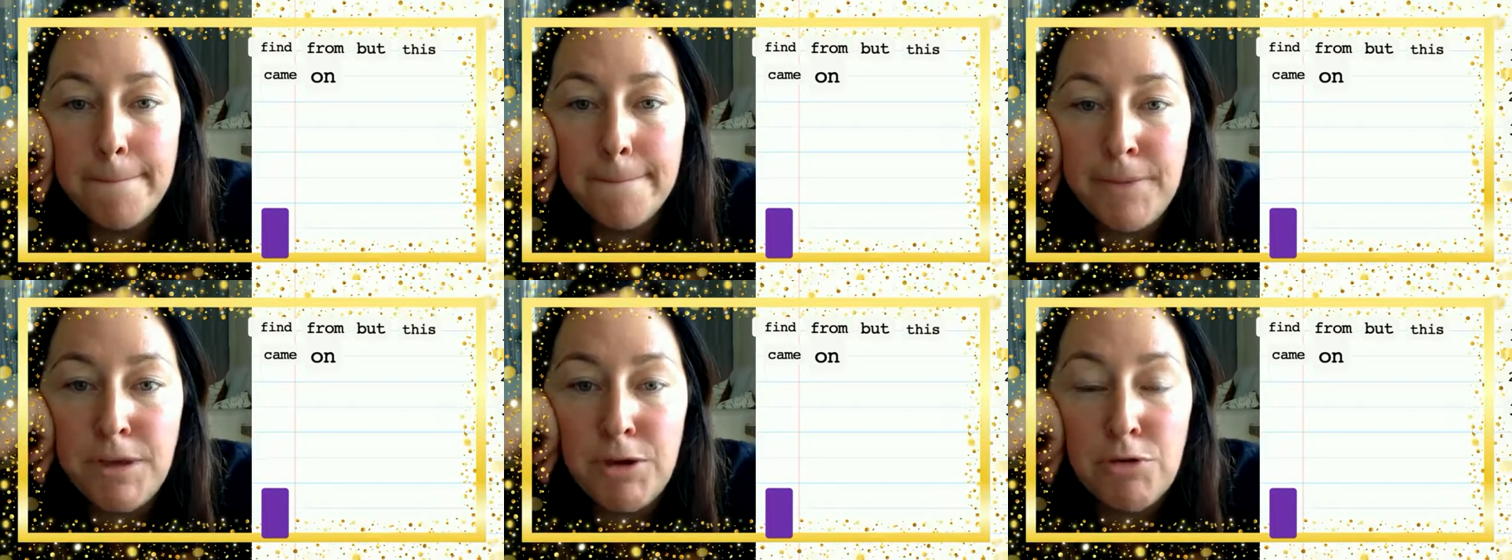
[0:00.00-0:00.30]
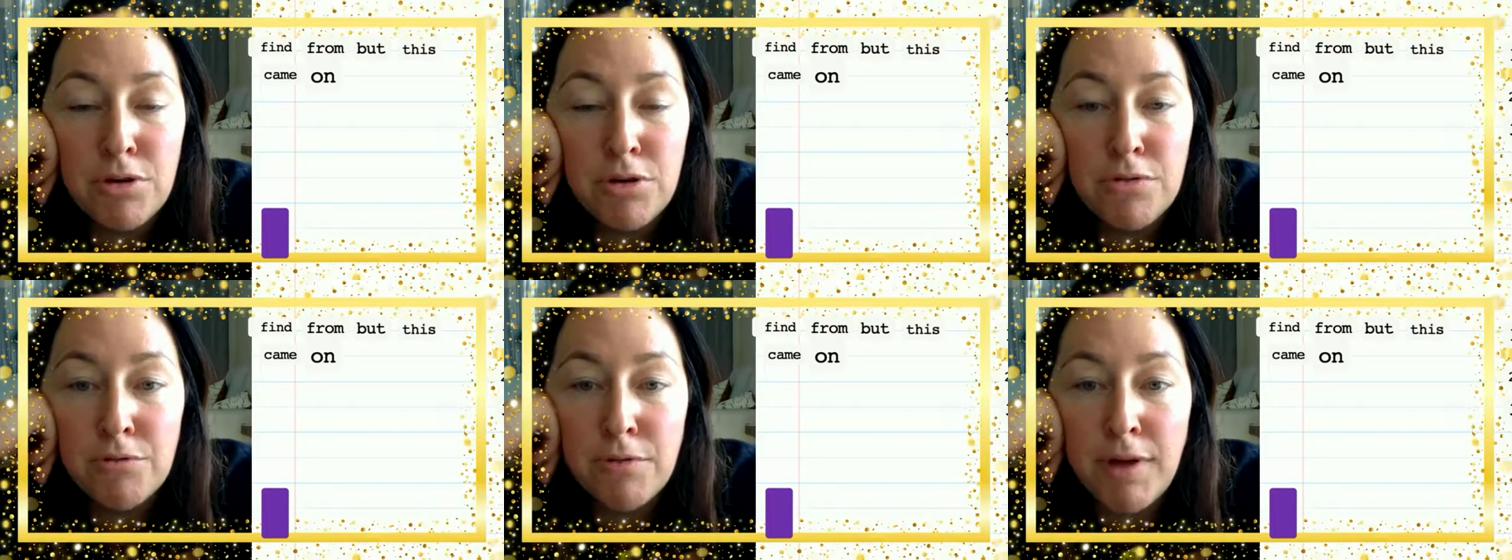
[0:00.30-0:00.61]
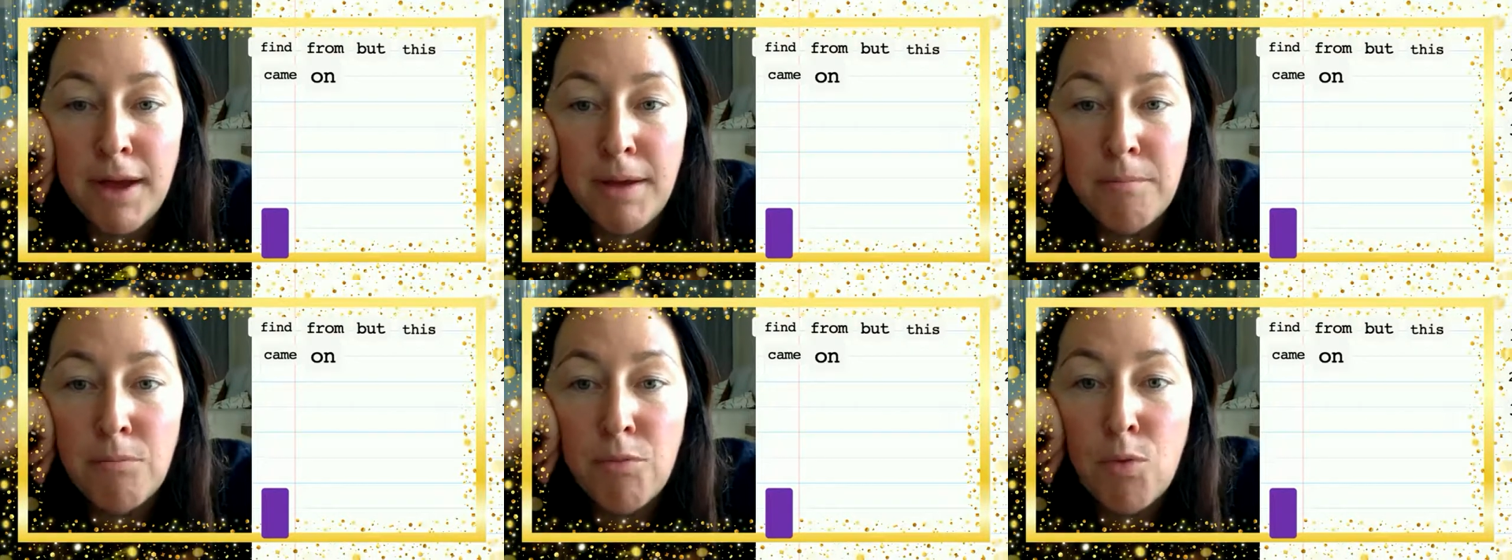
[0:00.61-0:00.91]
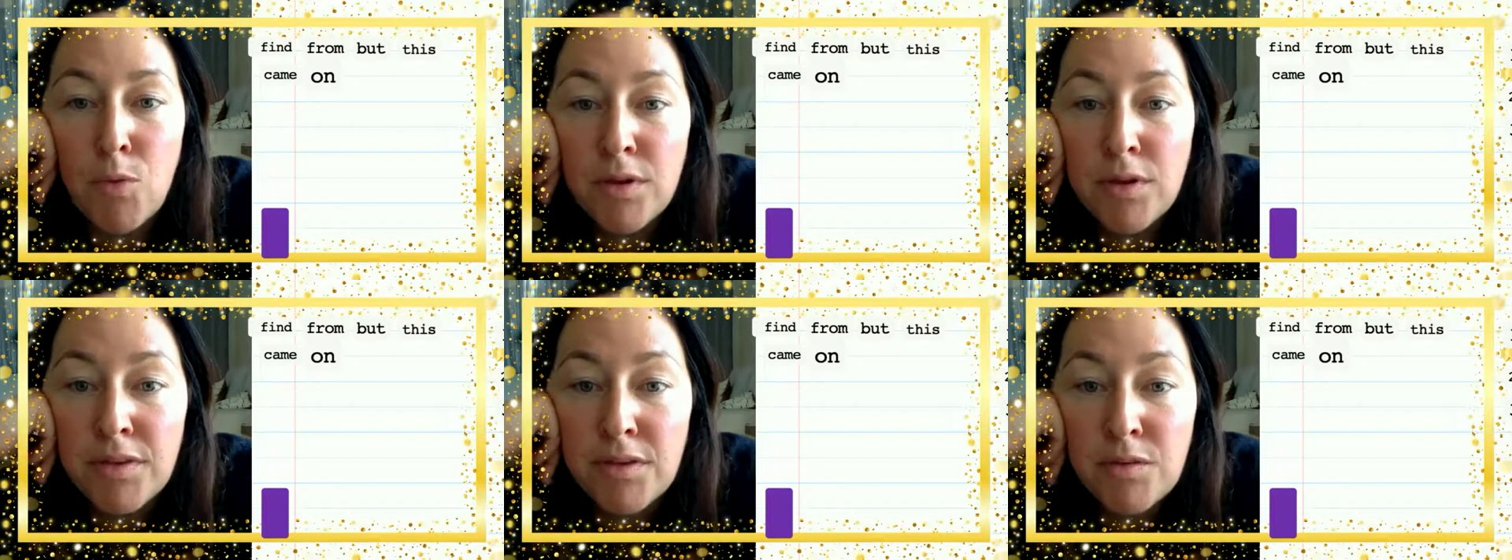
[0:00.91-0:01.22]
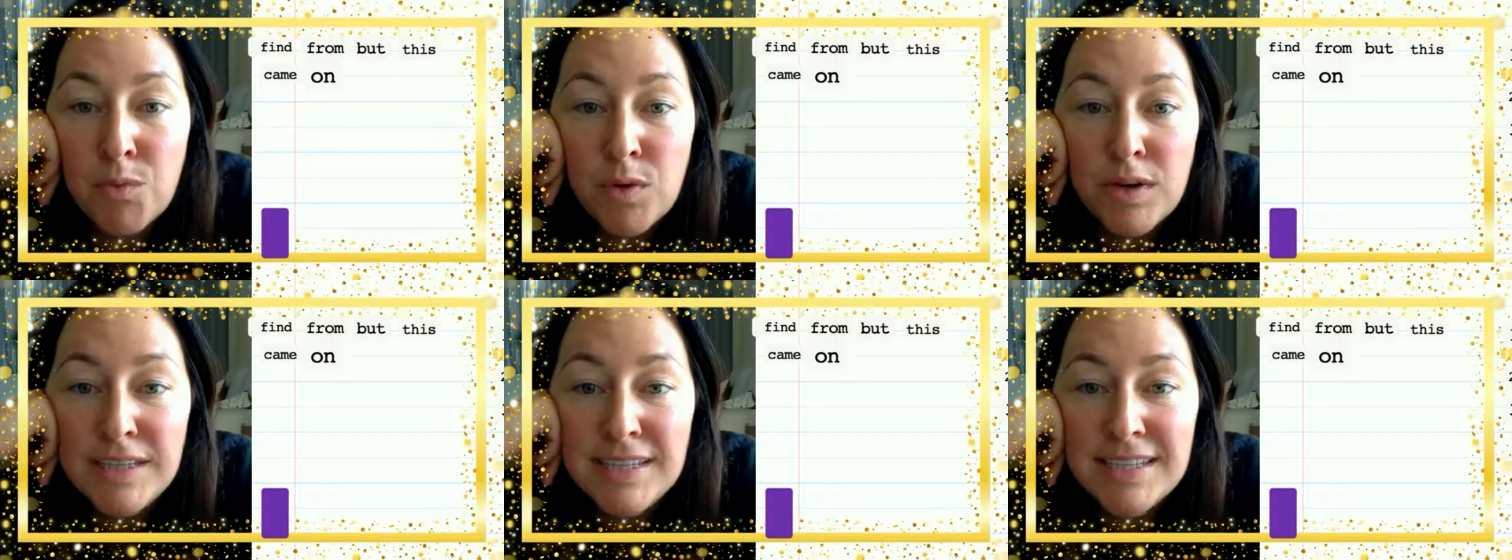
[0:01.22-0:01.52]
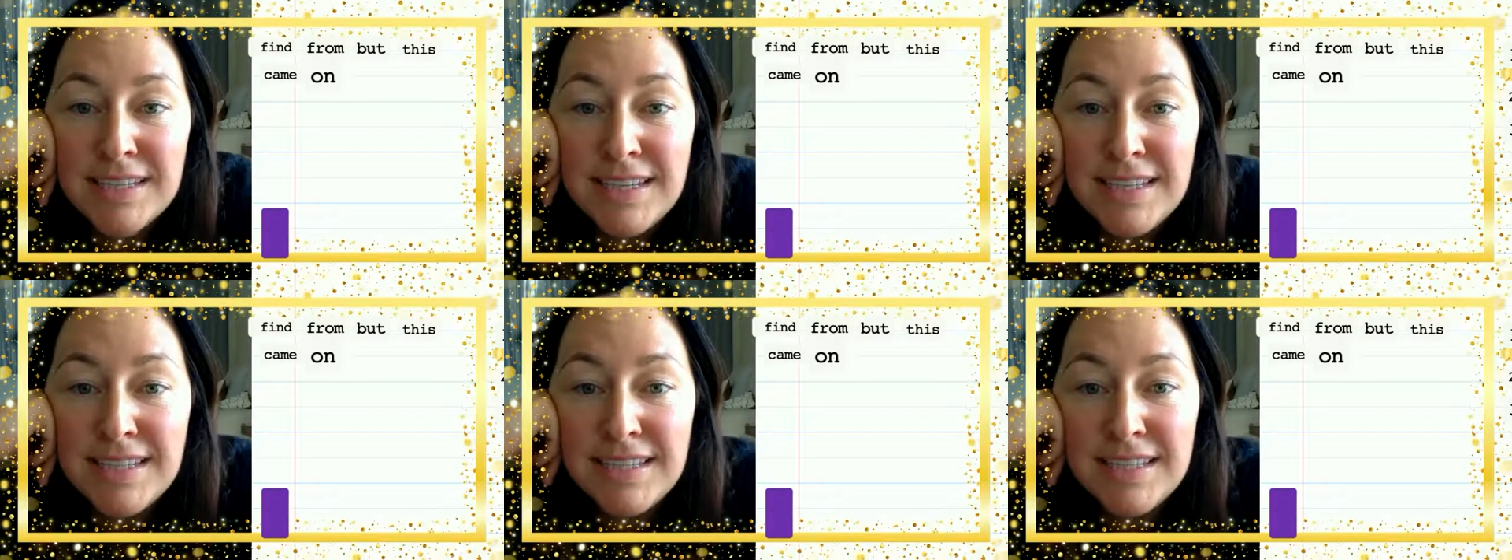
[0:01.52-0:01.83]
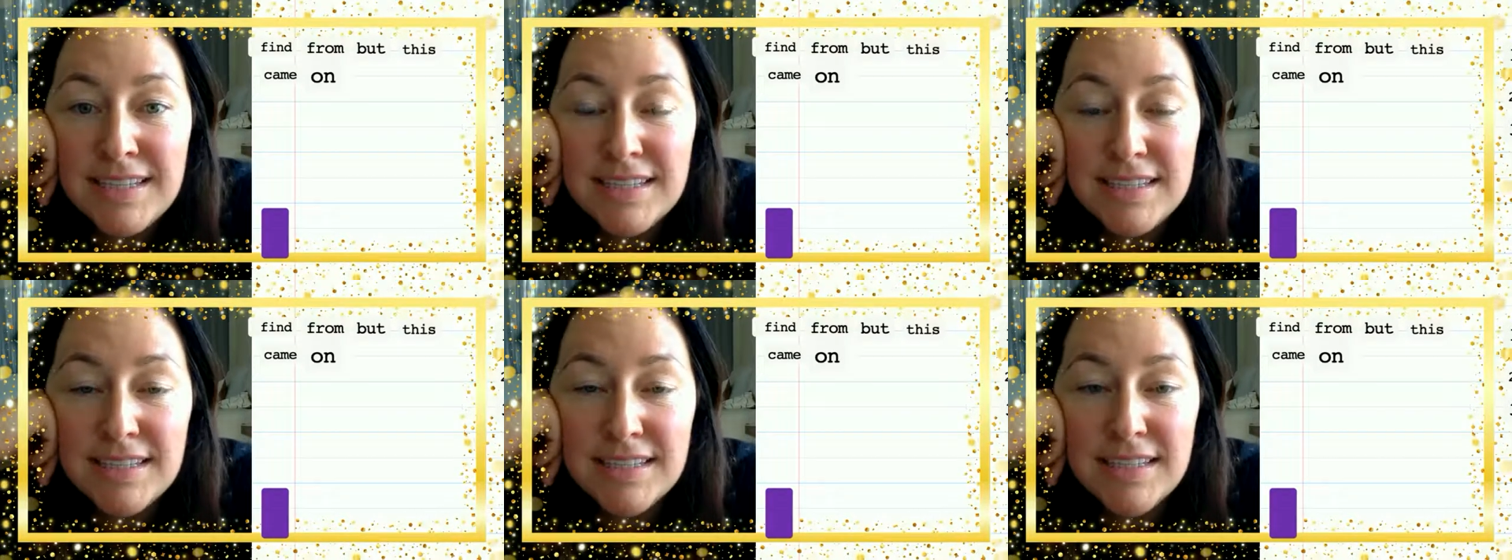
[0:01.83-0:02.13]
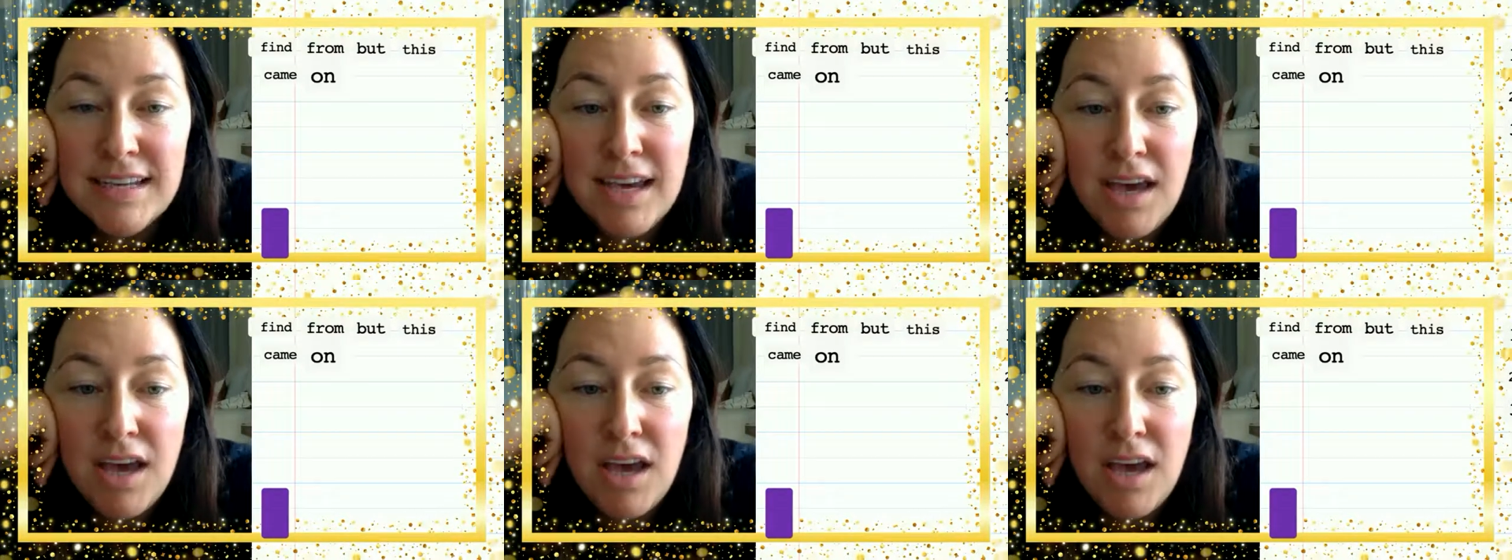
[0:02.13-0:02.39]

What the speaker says: You can write more than one sentence.